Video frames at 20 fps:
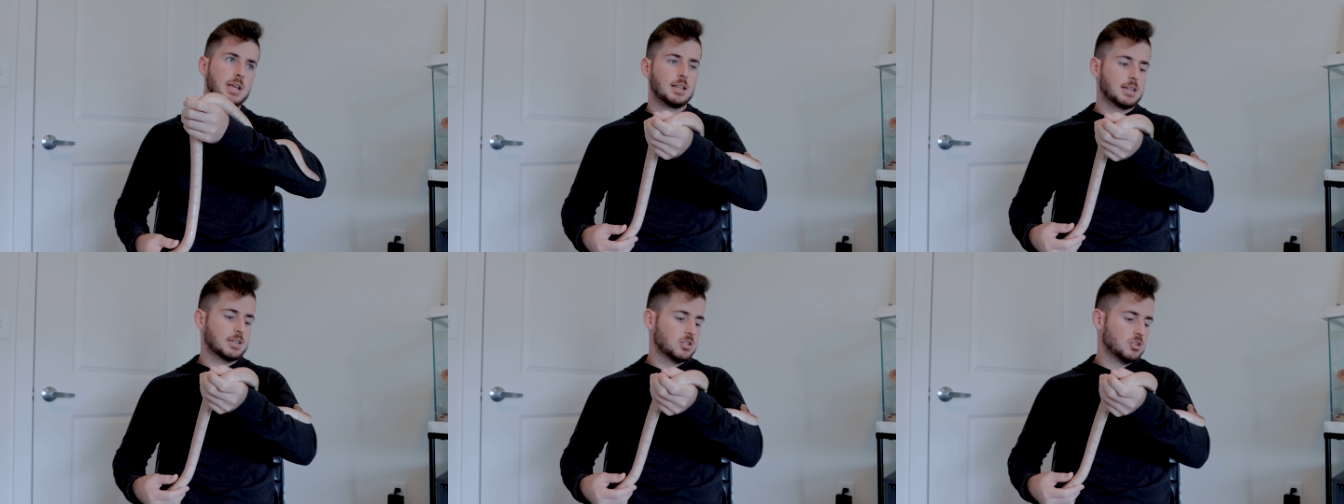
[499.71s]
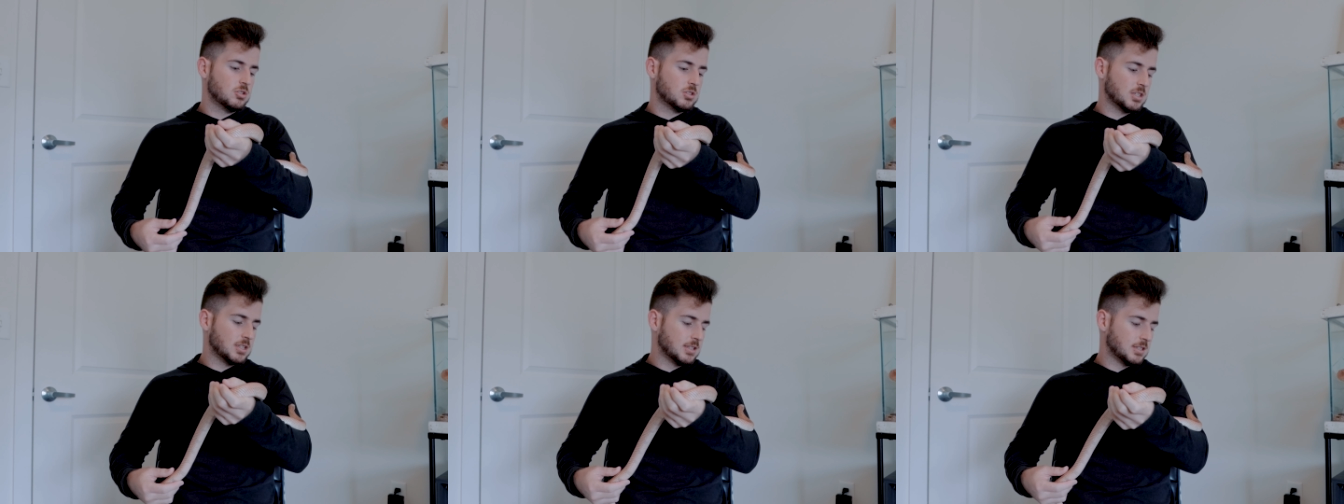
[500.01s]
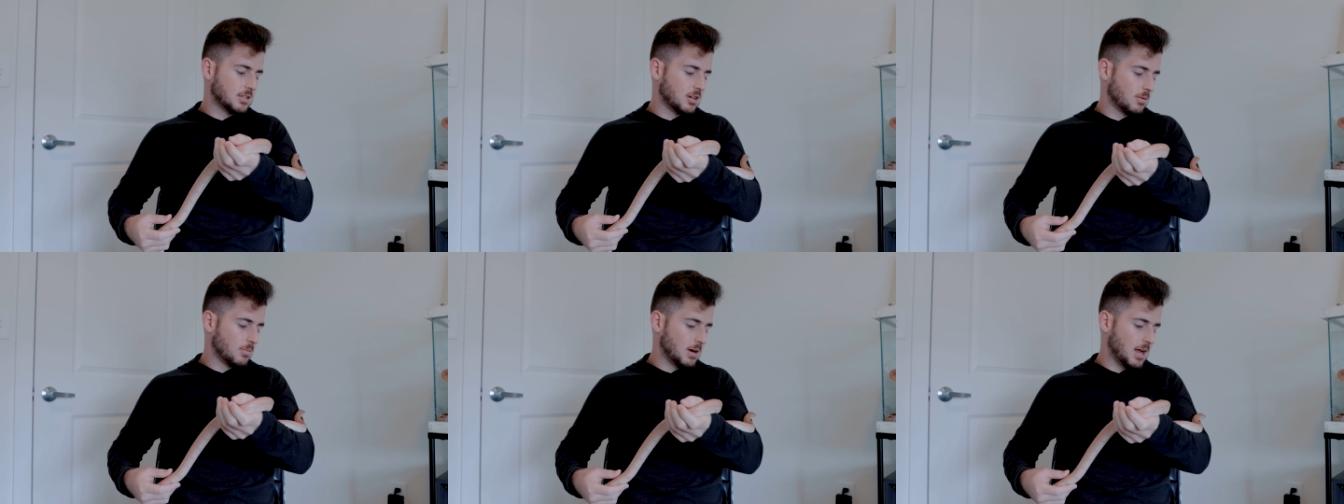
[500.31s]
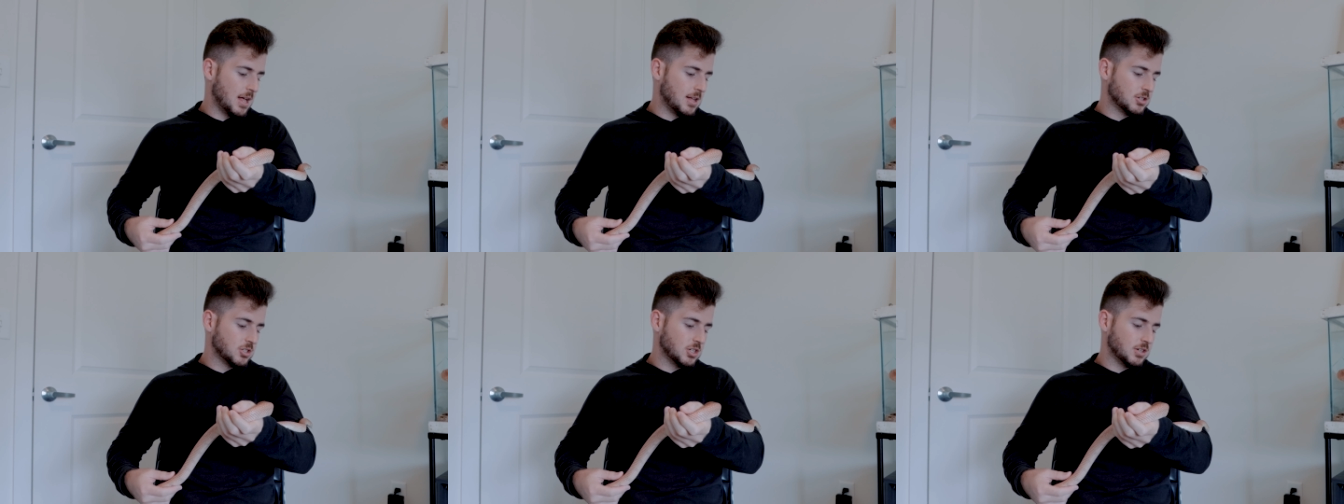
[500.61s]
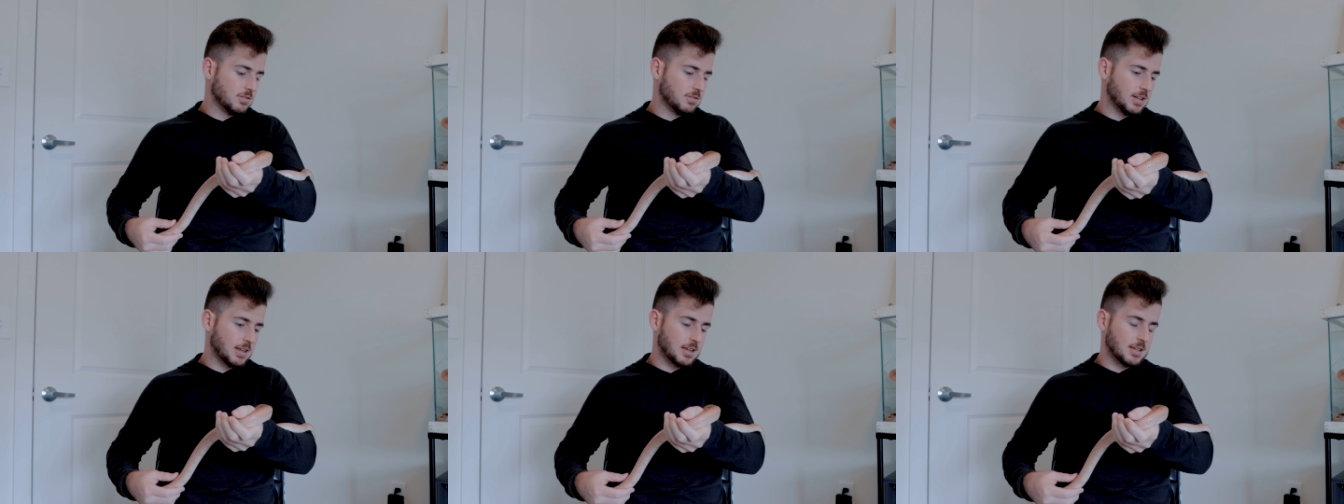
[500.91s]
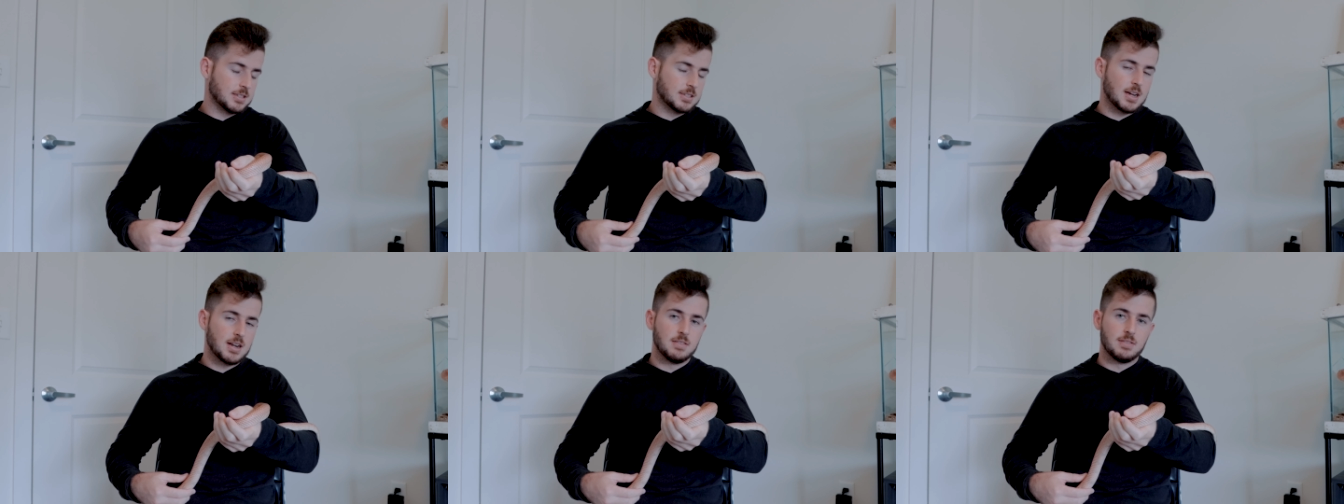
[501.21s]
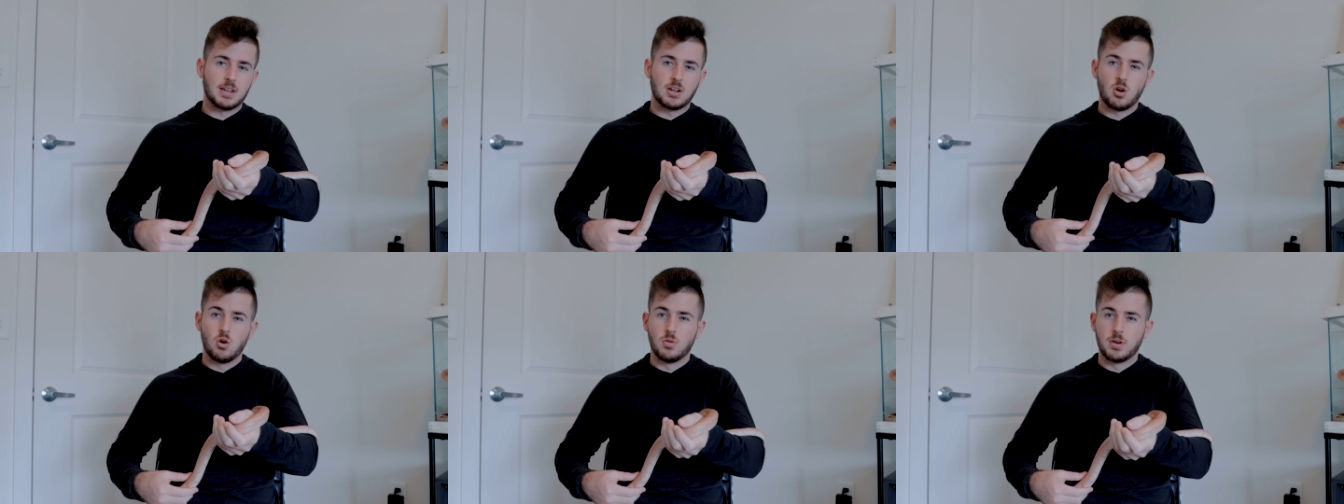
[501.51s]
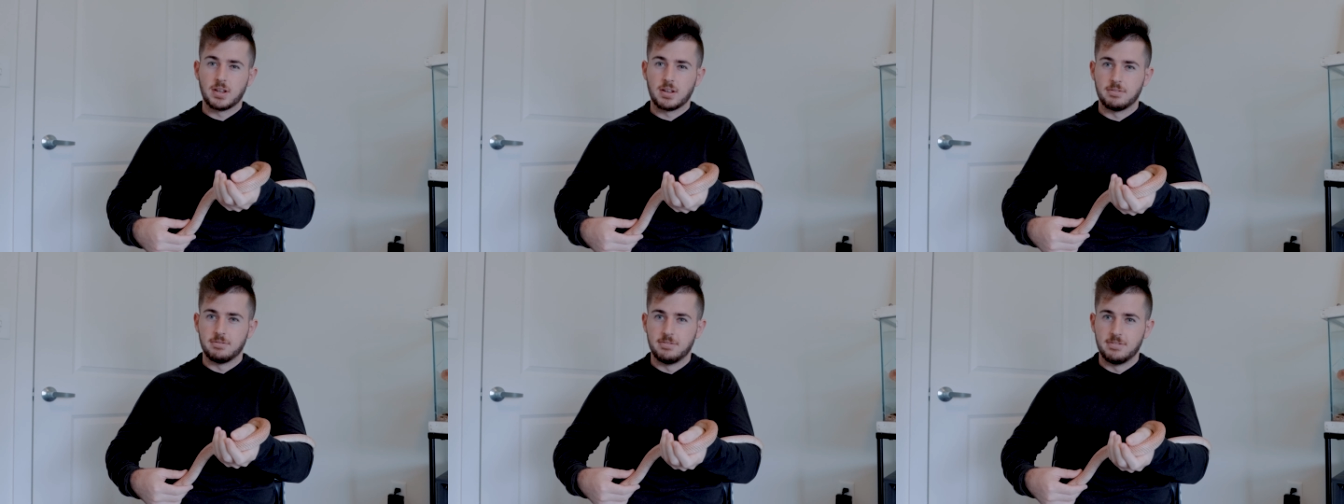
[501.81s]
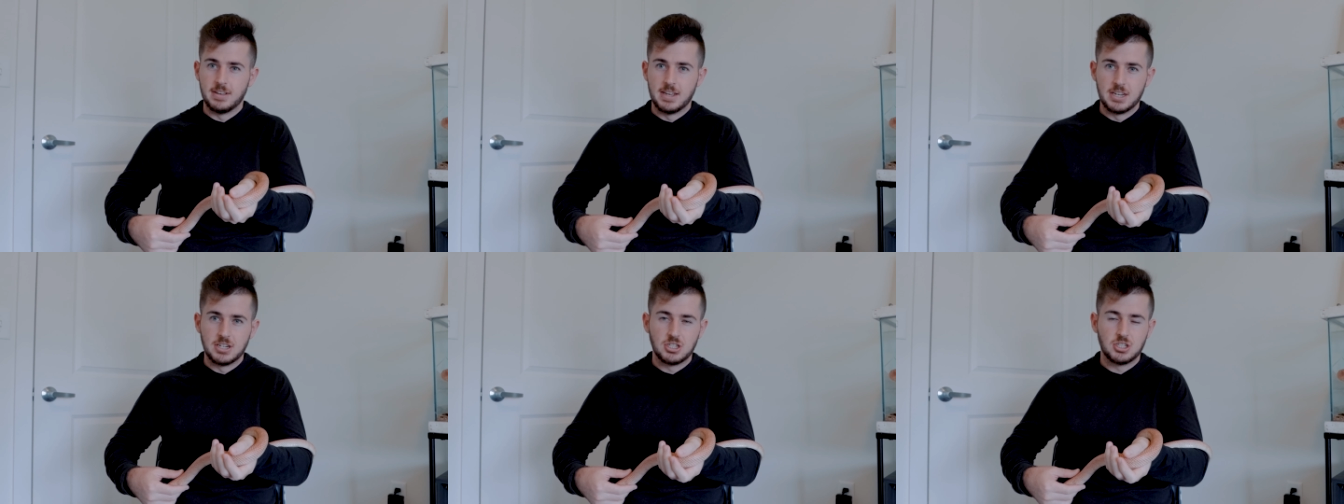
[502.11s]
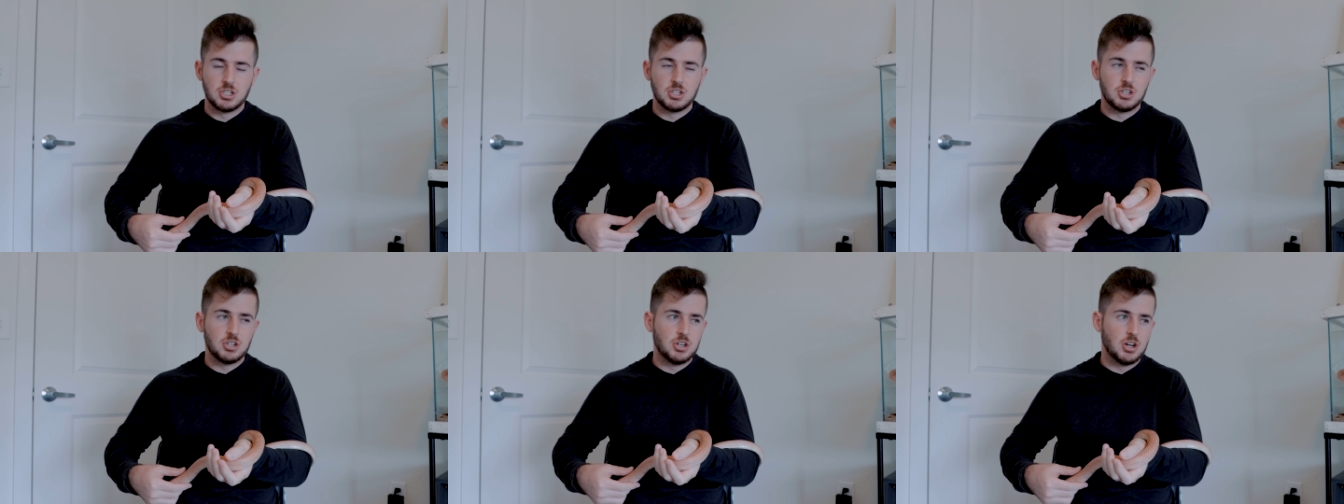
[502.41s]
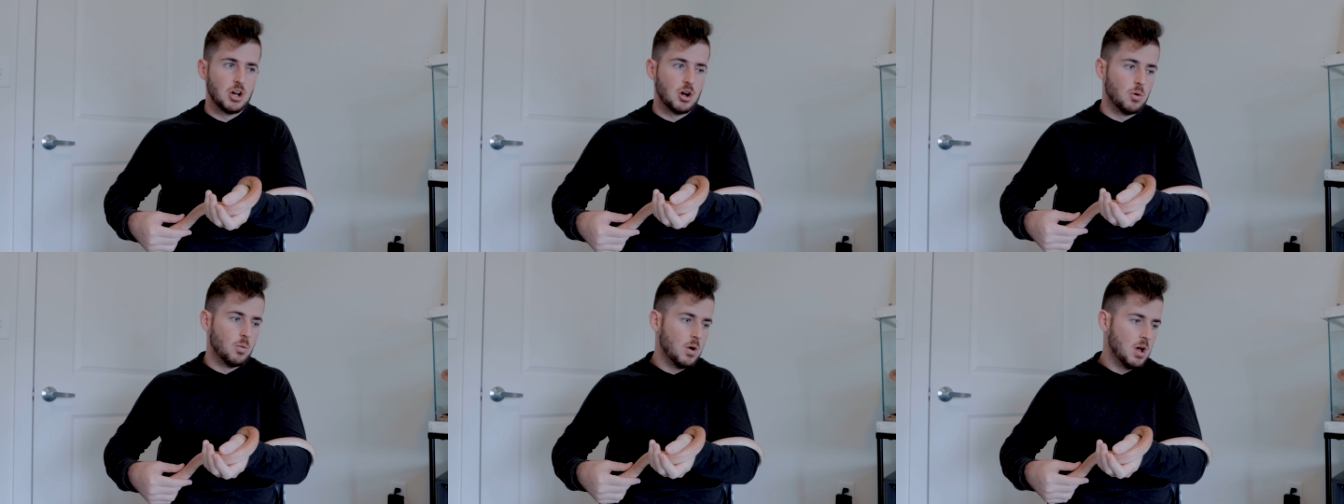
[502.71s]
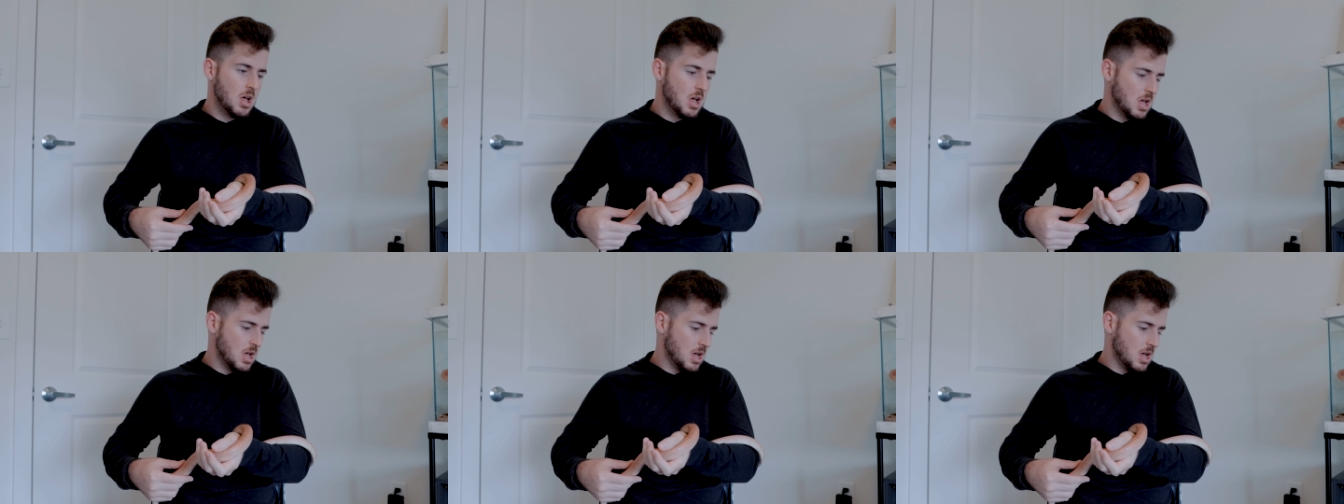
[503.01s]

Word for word: I like to use the terminology of like, it's kind of like owning a fish, you know.